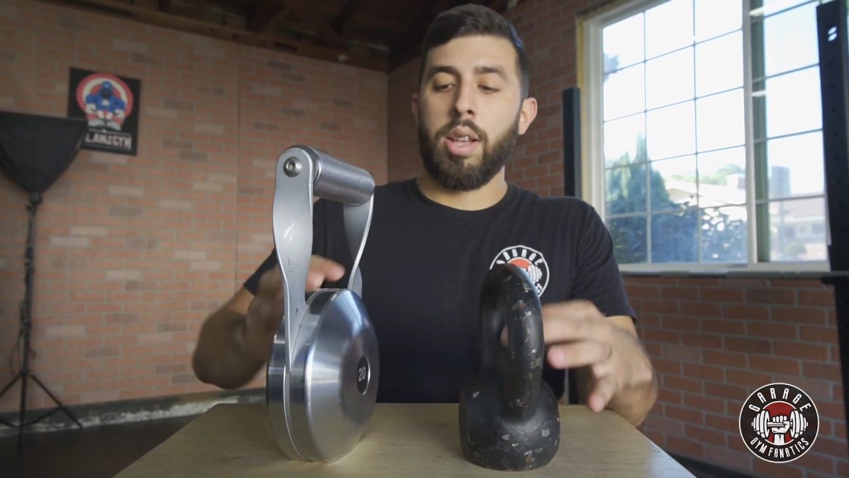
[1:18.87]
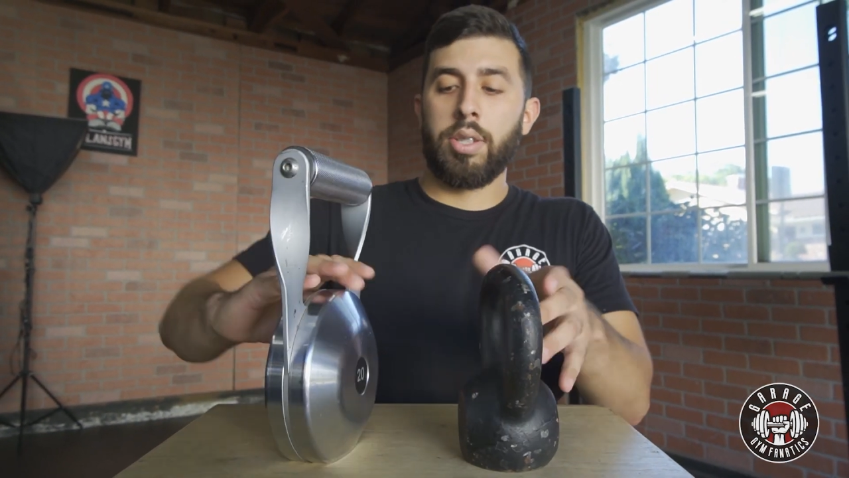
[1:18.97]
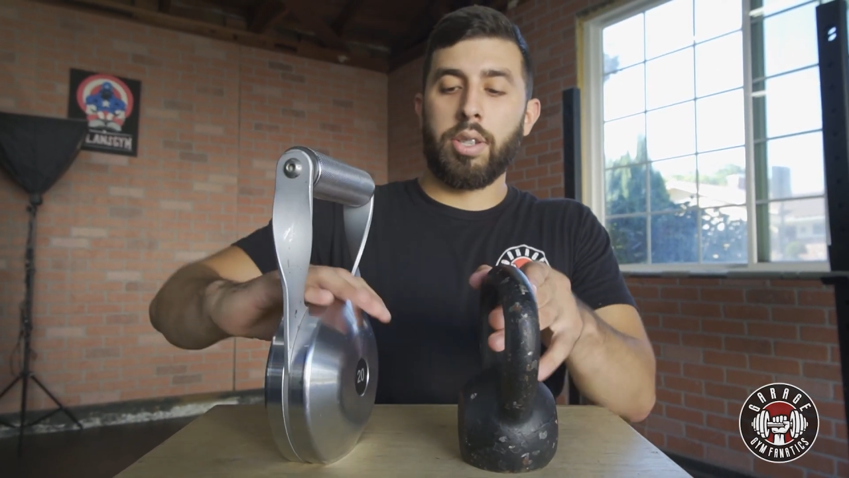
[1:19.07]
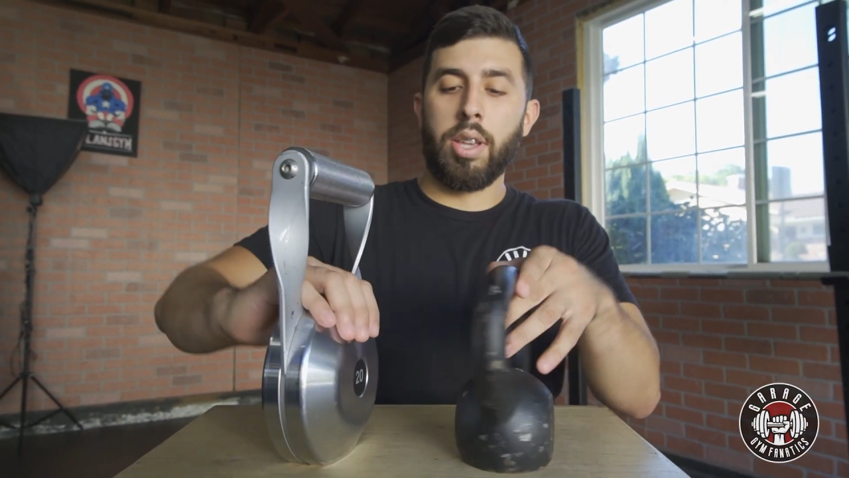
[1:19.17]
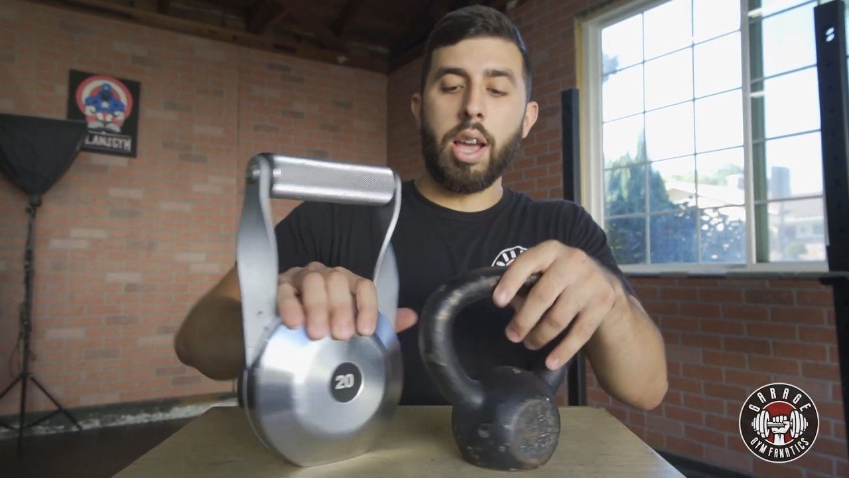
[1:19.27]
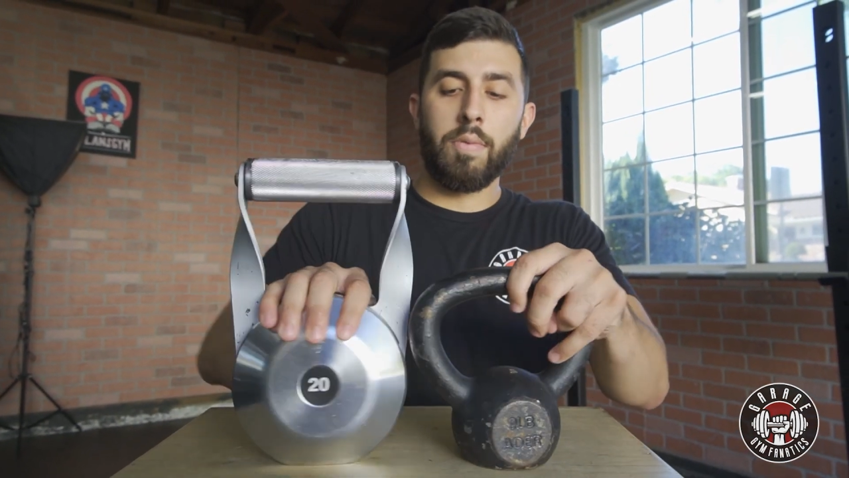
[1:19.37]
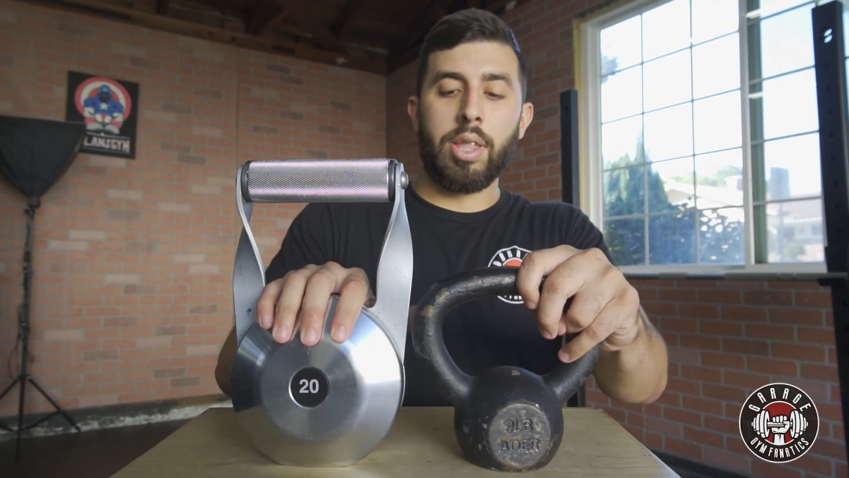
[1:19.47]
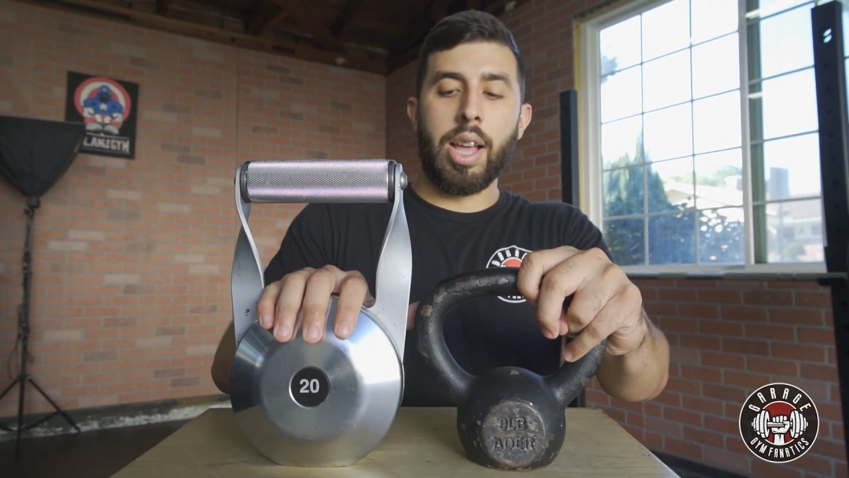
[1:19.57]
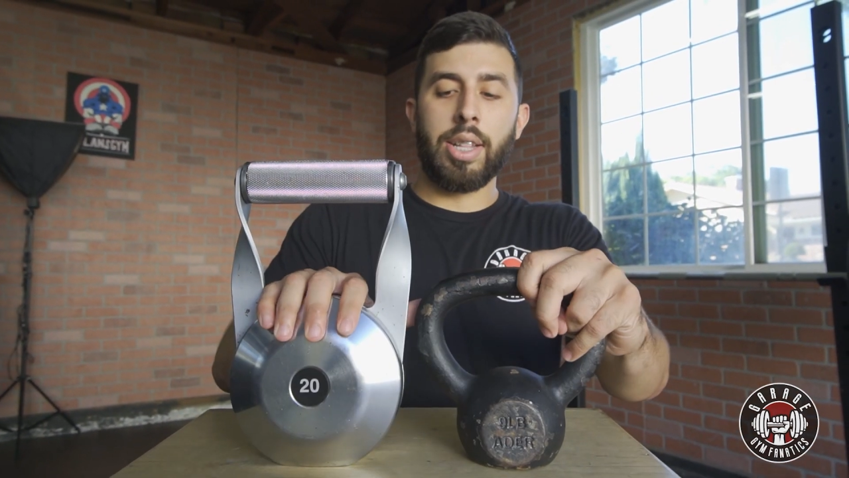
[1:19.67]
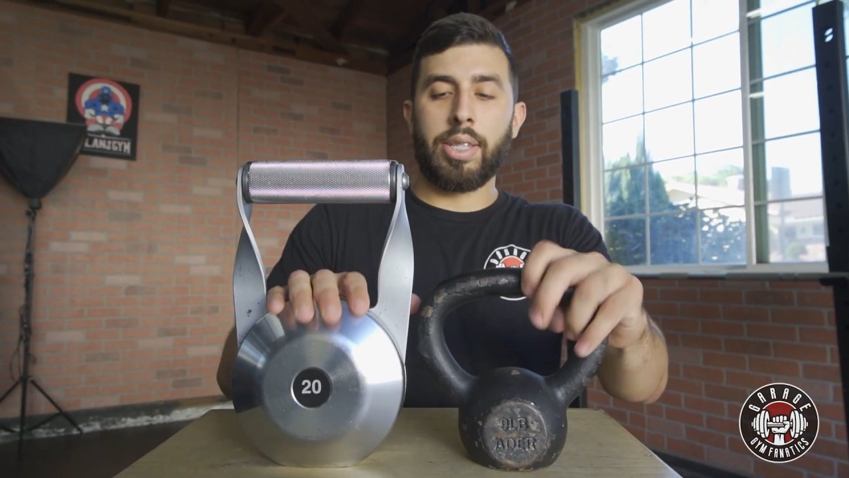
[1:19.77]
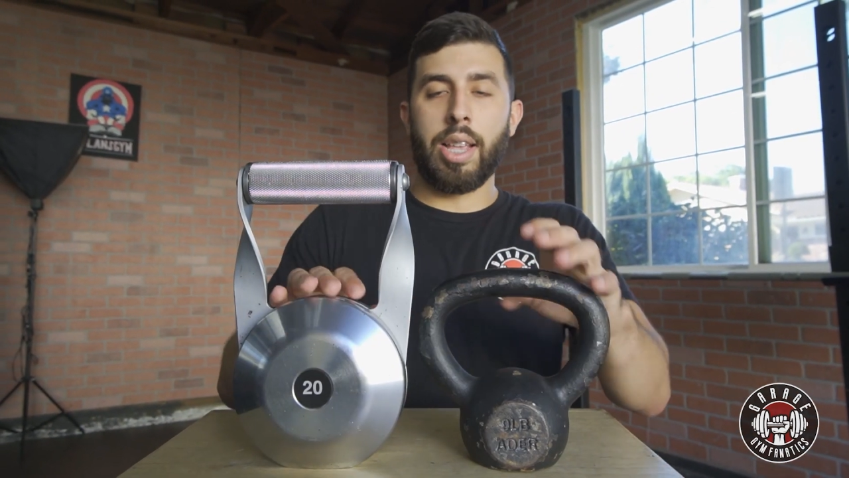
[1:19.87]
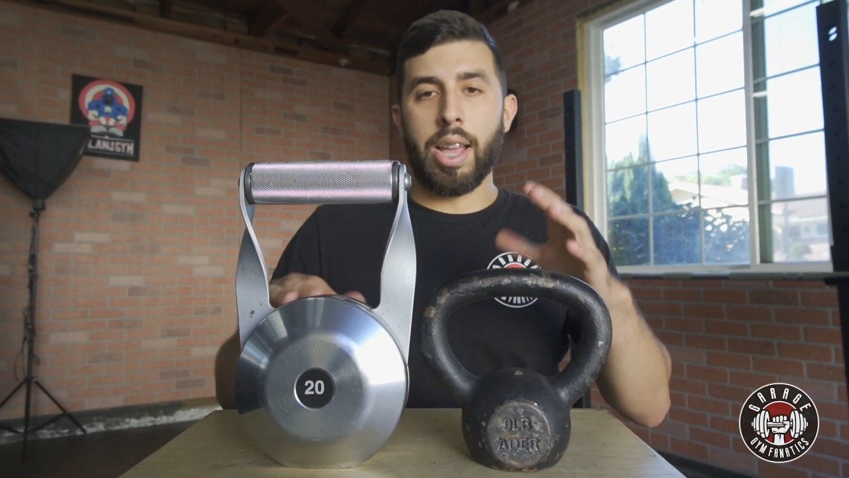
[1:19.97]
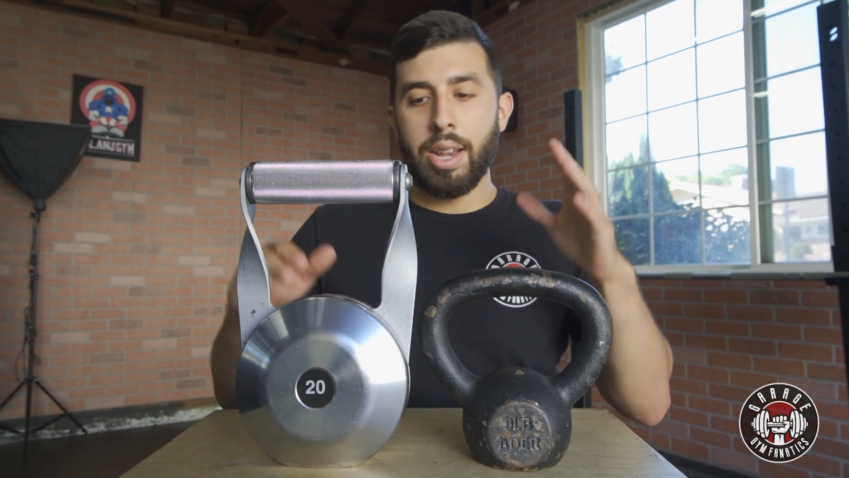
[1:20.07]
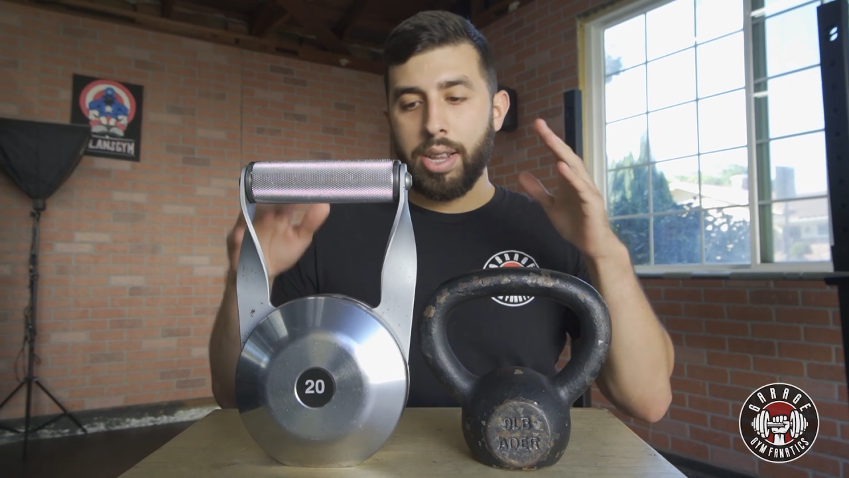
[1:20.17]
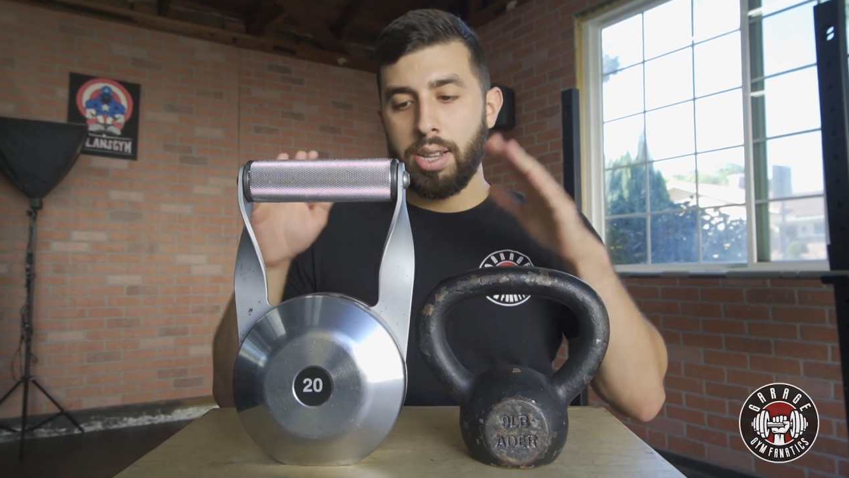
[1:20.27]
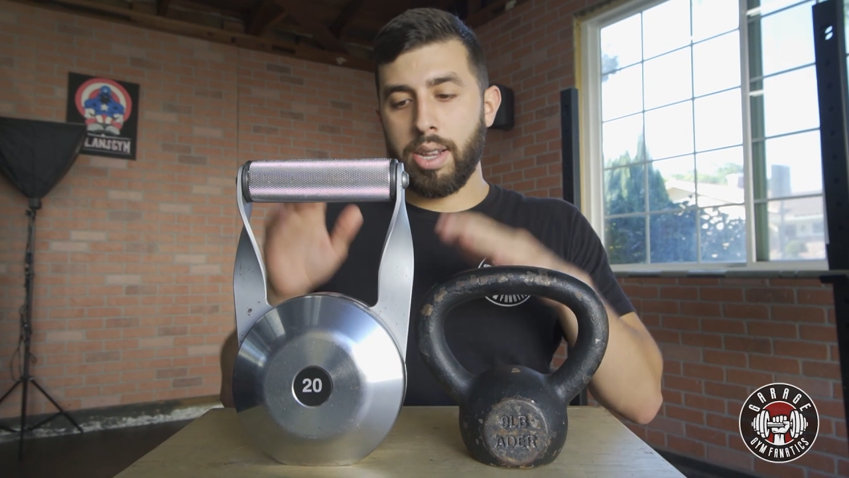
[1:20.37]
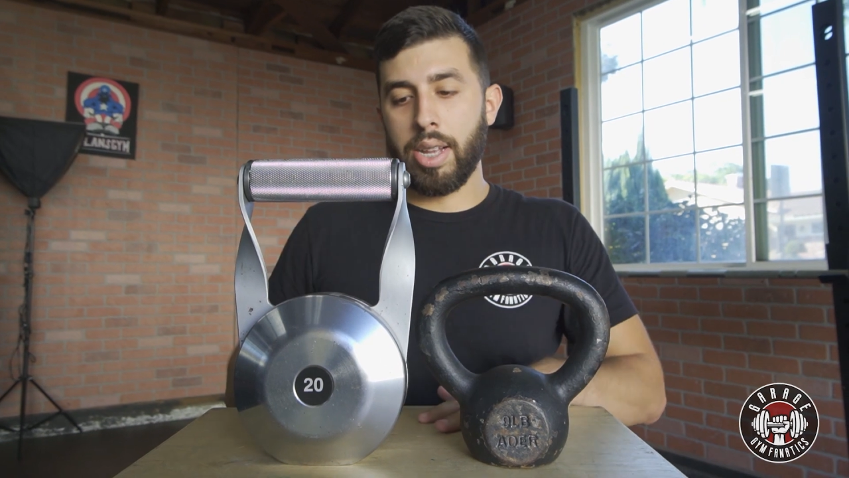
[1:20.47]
So yeah, with that said,